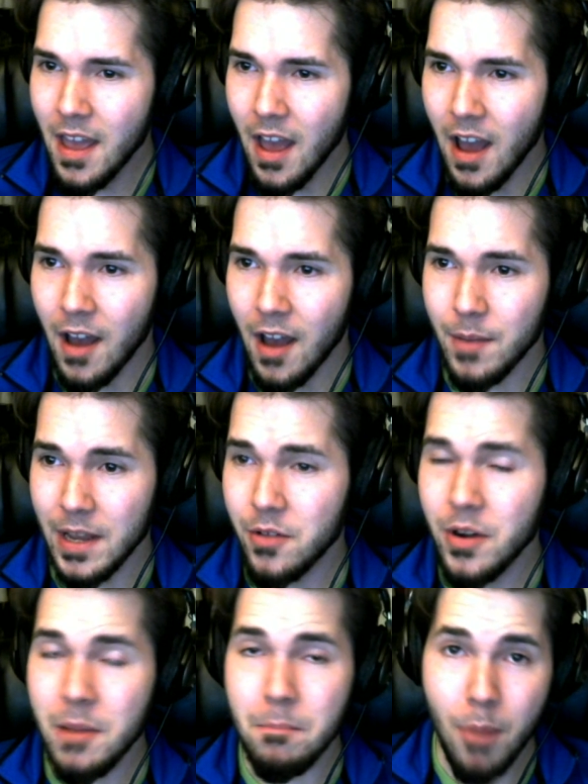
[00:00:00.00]

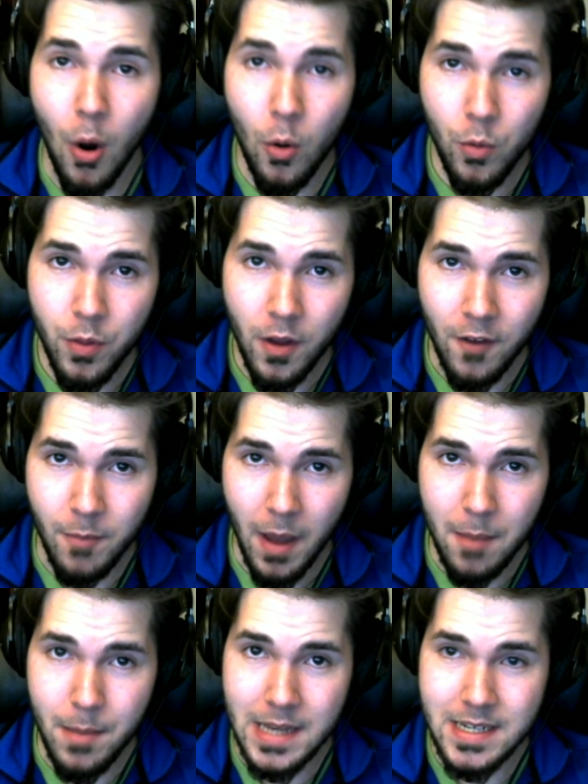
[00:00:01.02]
Including both of my
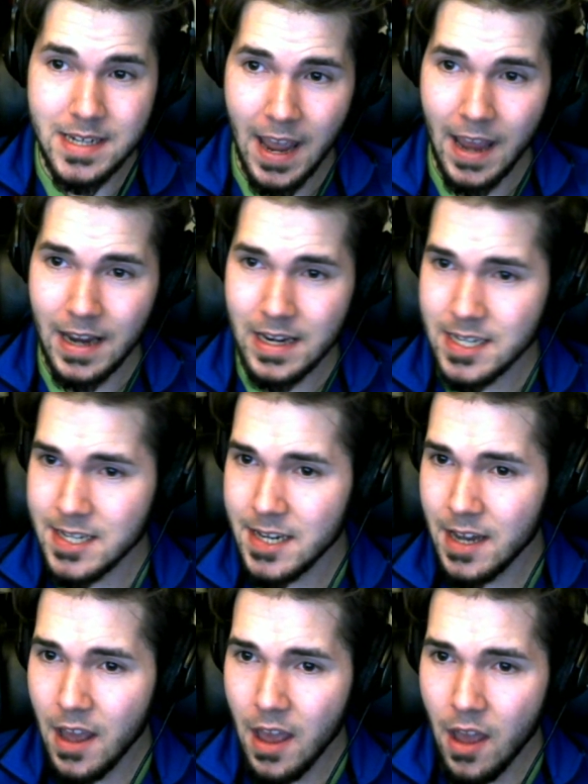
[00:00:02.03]
best tanks.
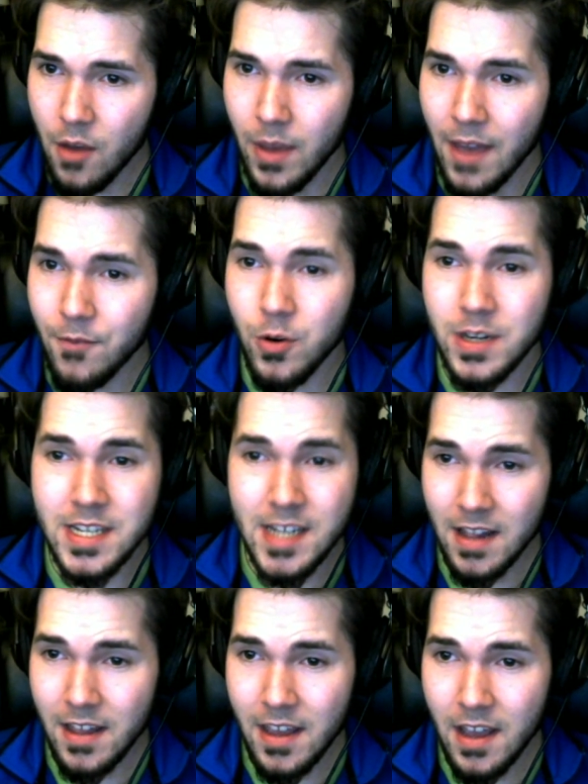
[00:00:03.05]
We have
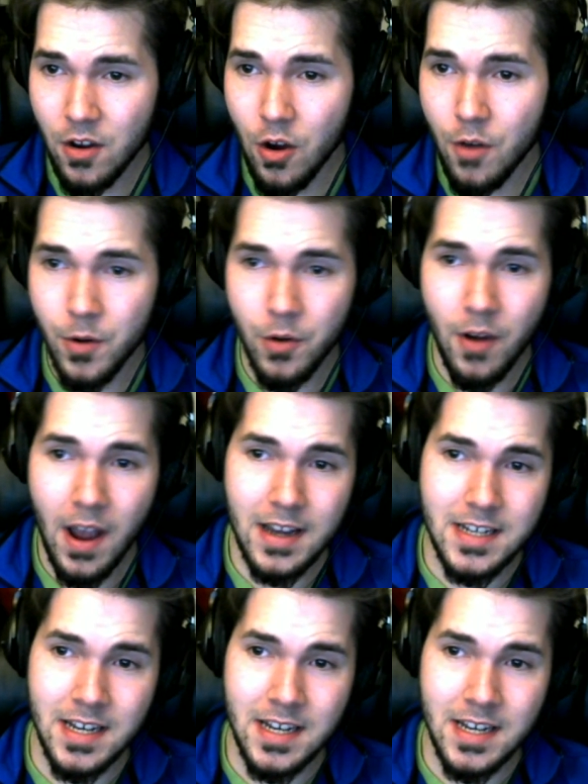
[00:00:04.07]
Cresselia, Cofagrigus, and